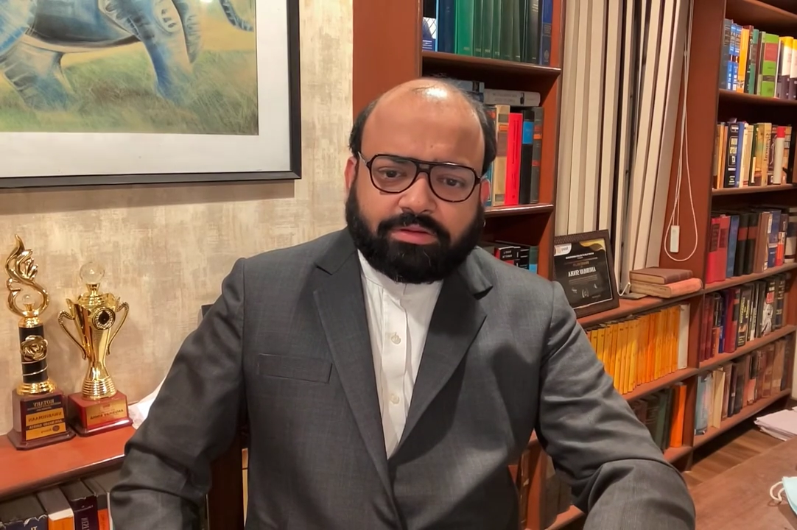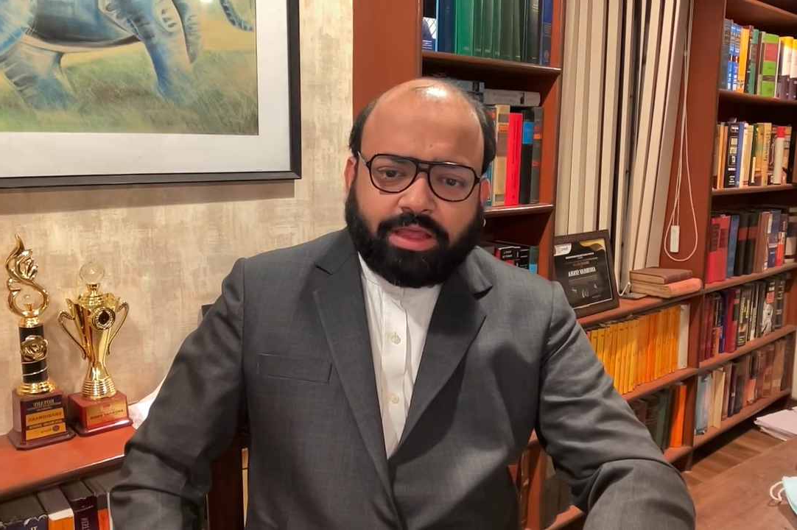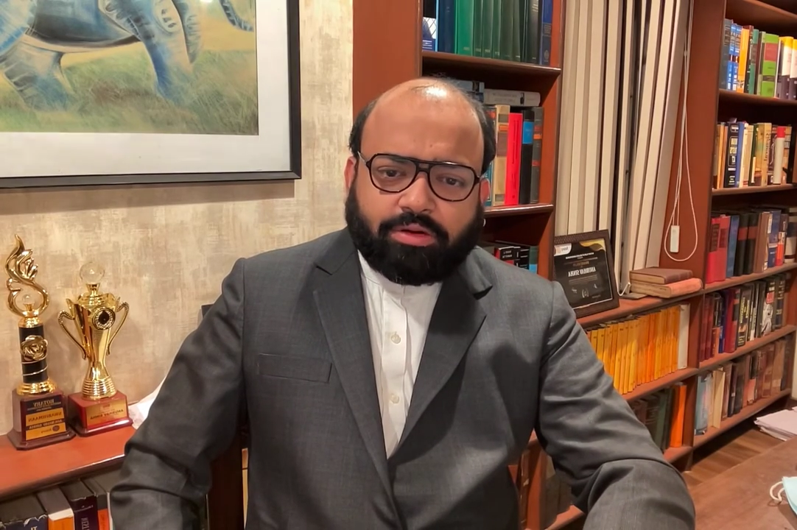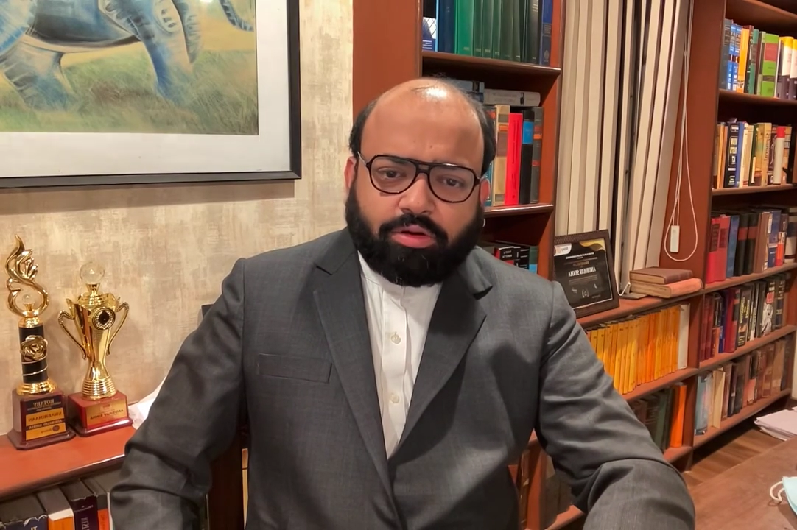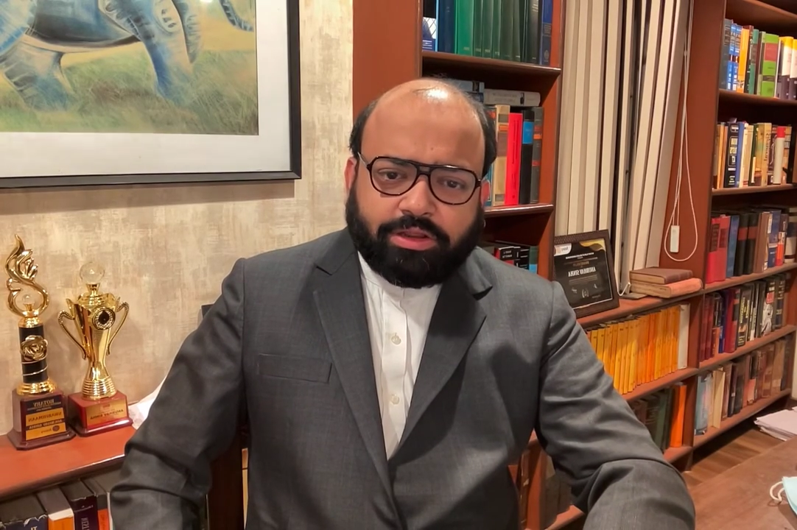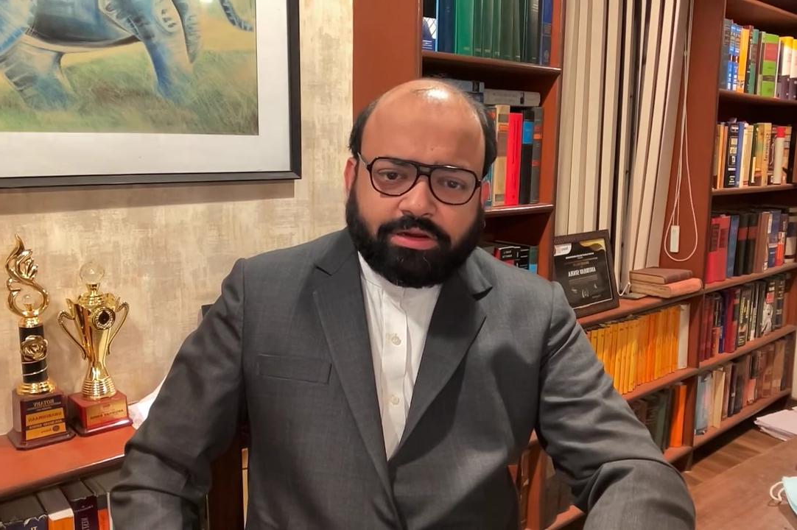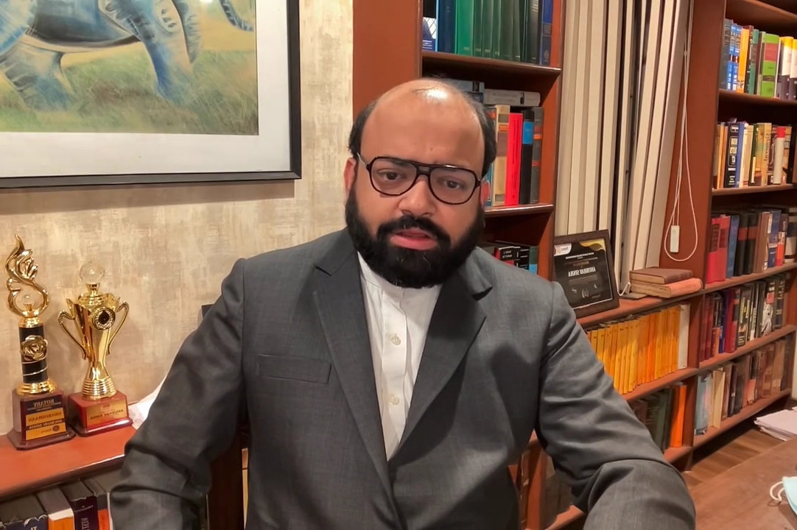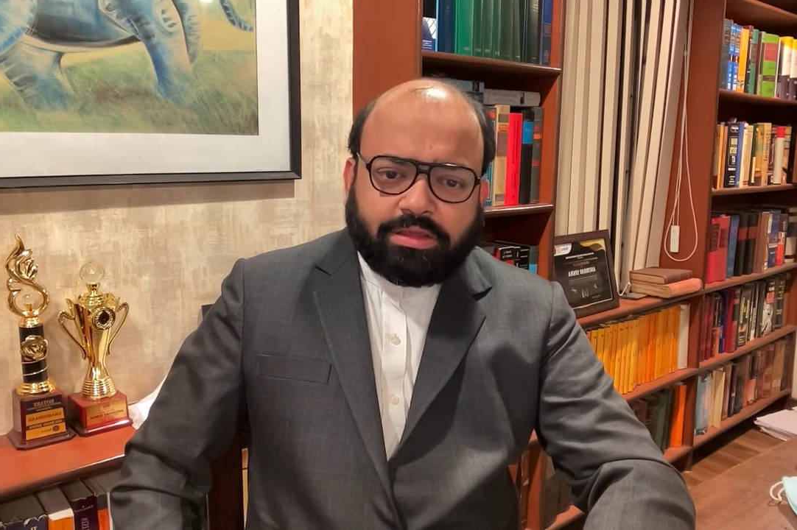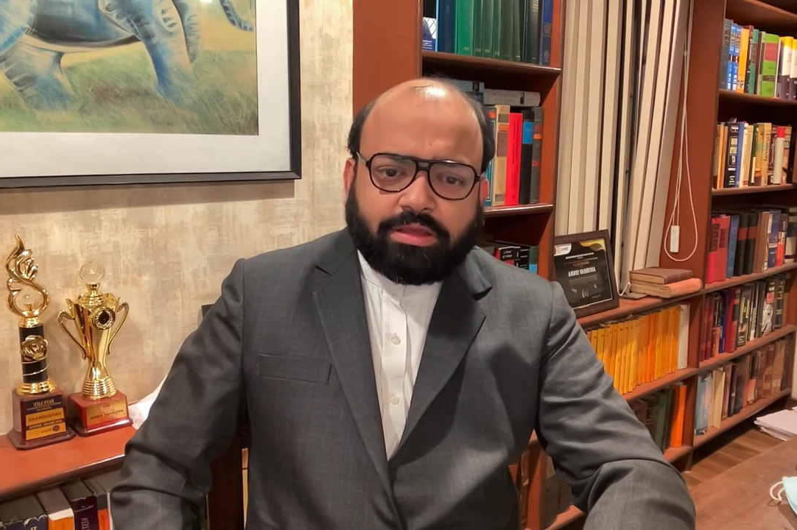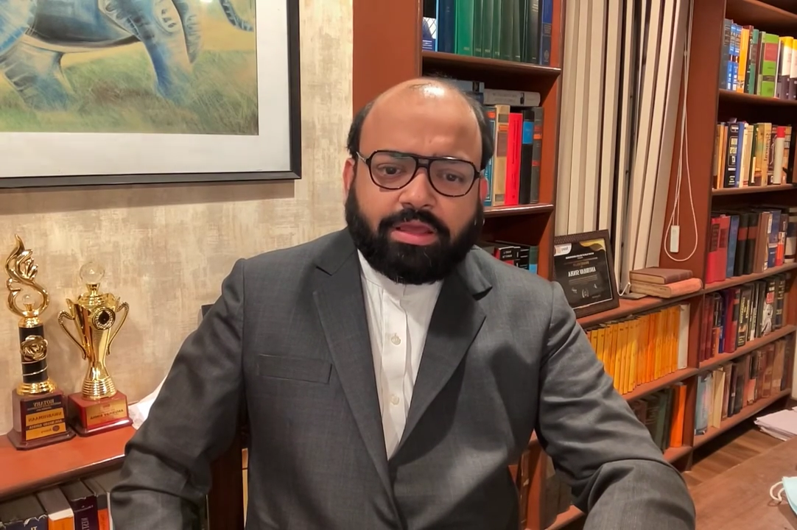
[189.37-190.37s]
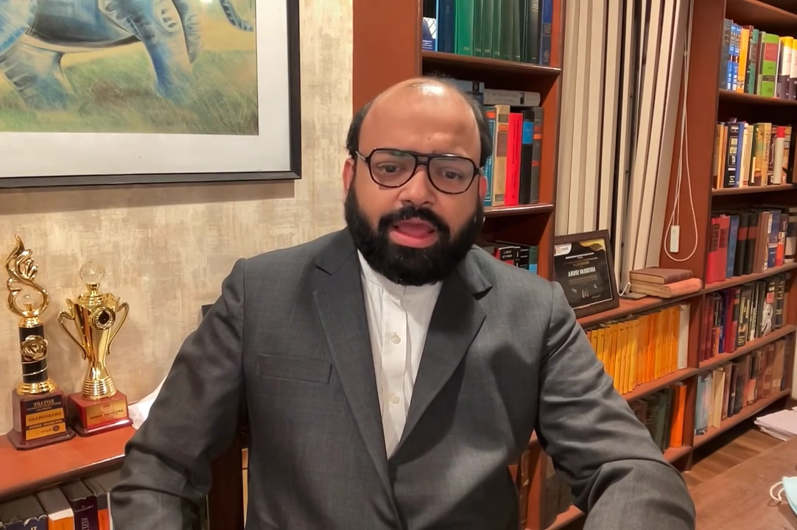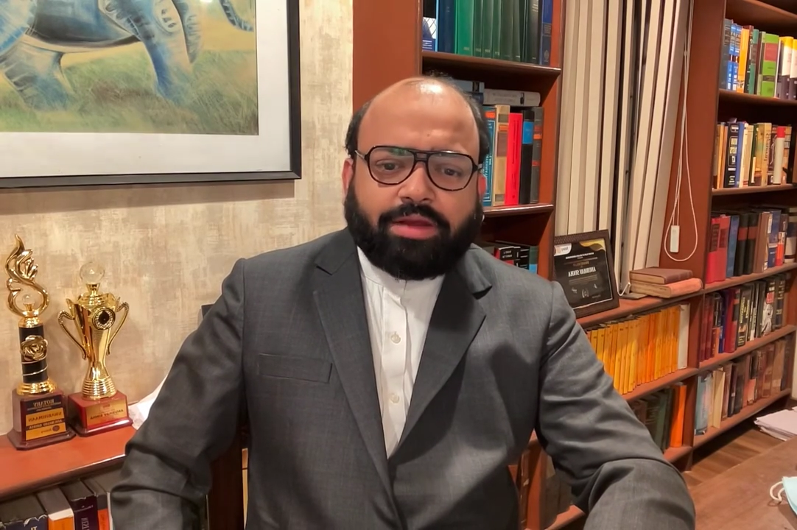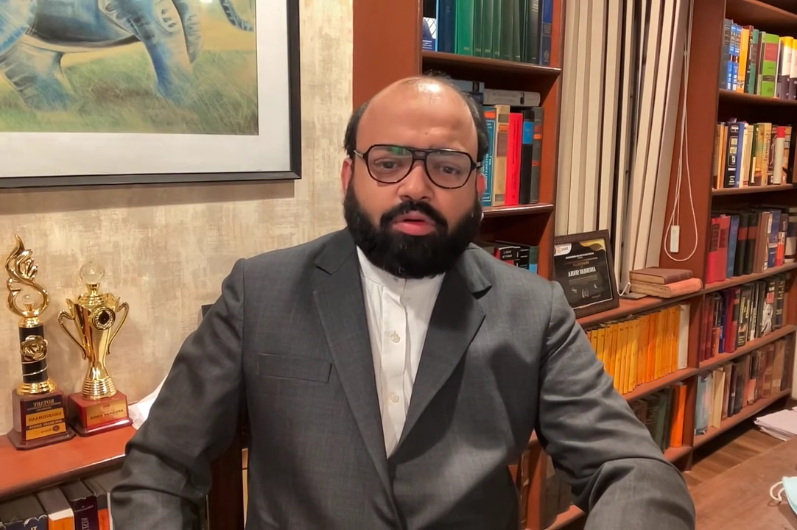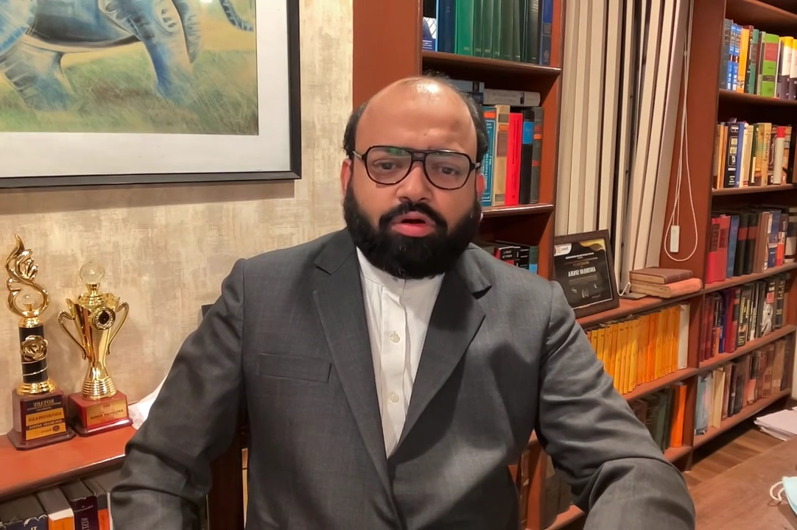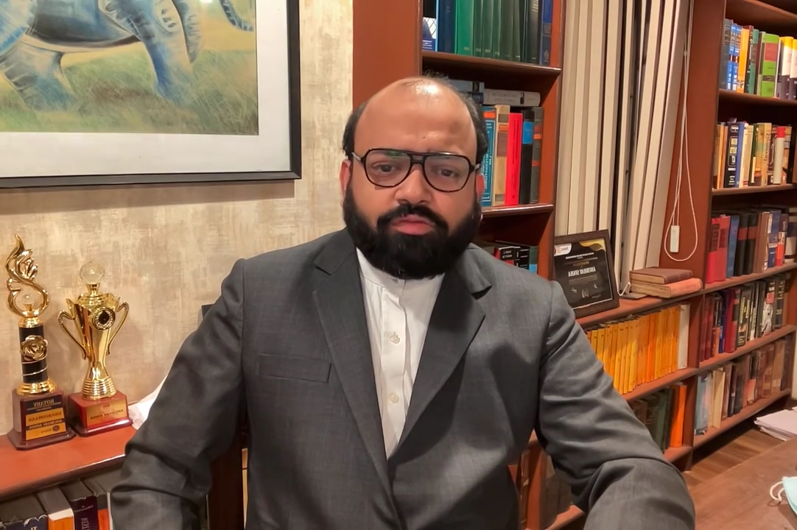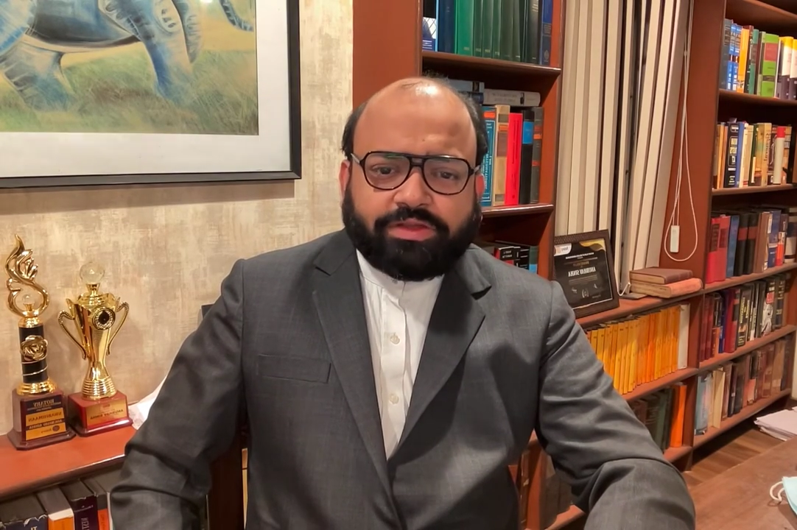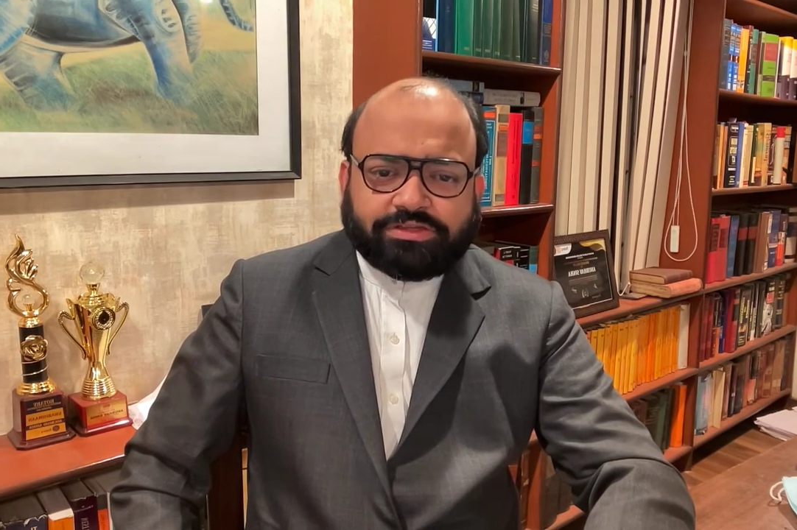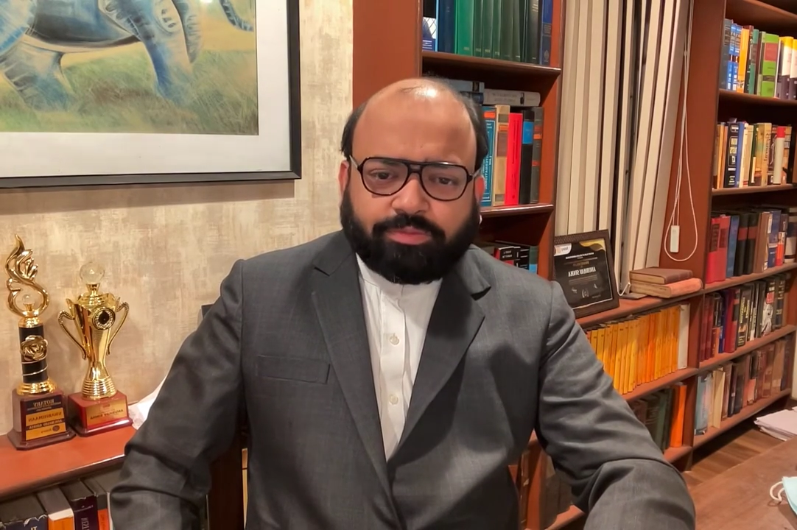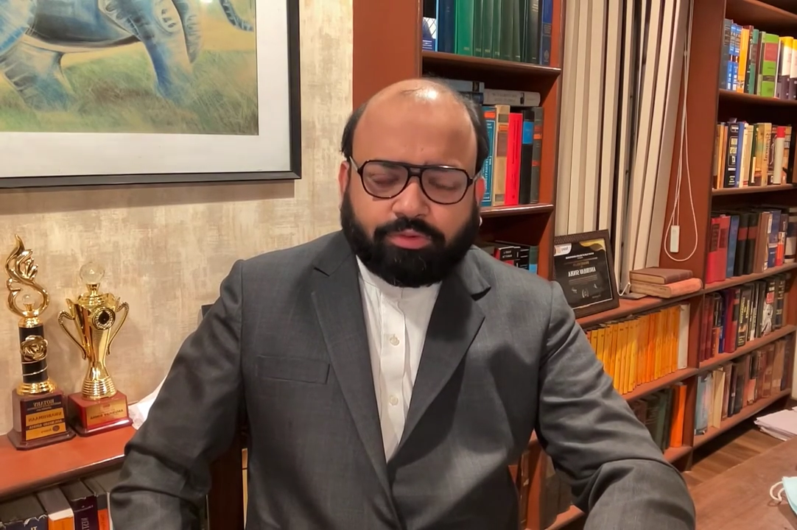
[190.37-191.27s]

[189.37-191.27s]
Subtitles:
accordingly, and always